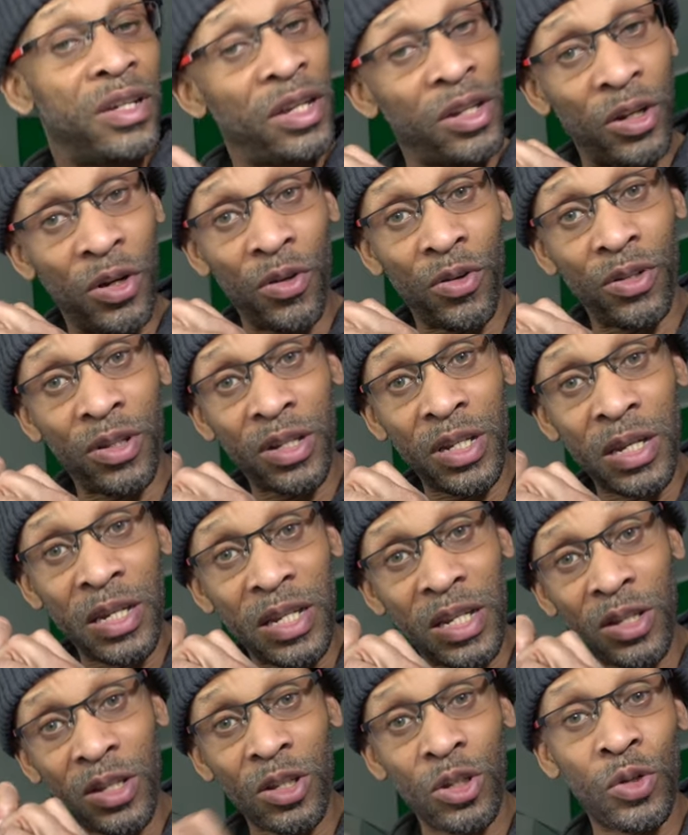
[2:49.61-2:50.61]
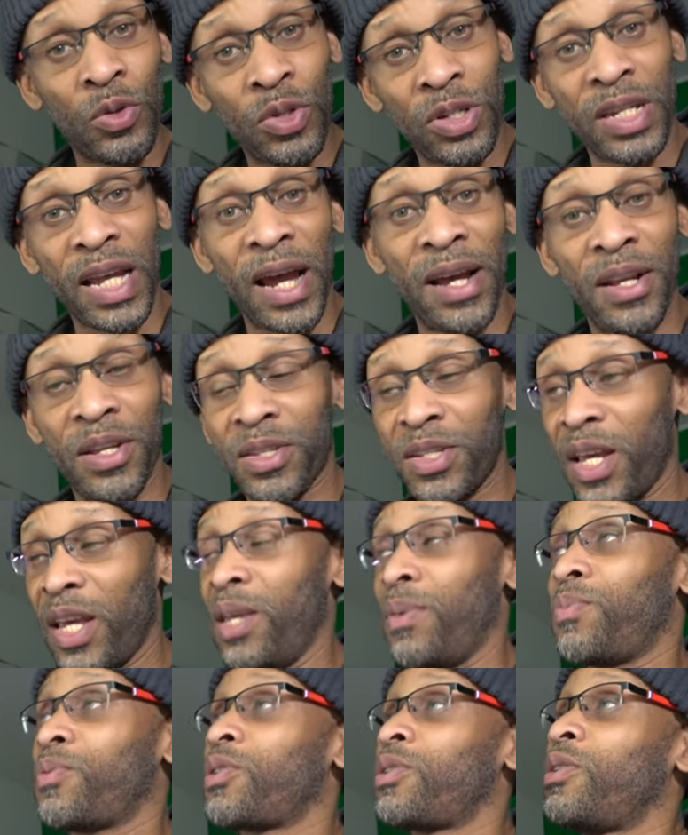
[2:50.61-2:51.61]
you know, two-sided
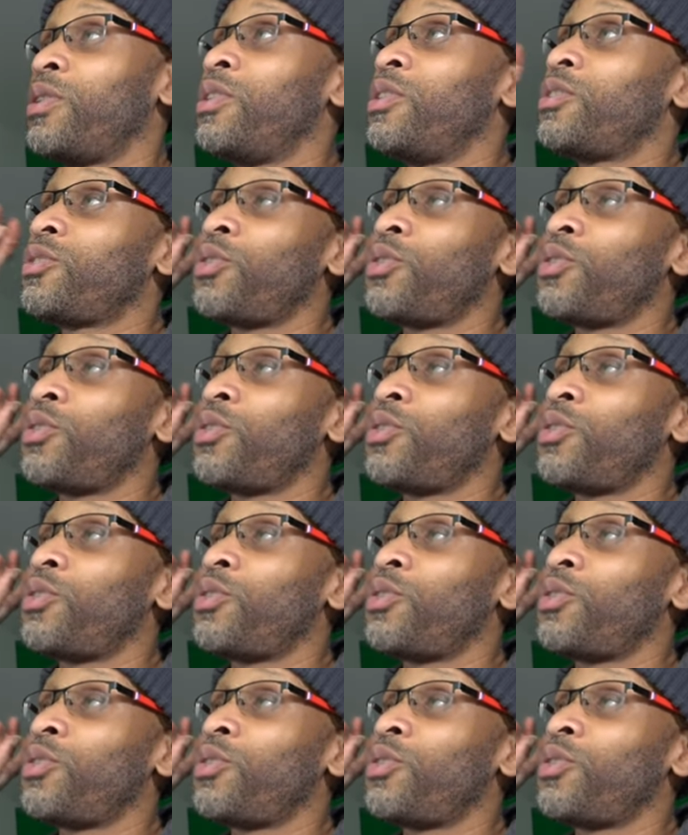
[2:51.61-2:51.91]
tapes.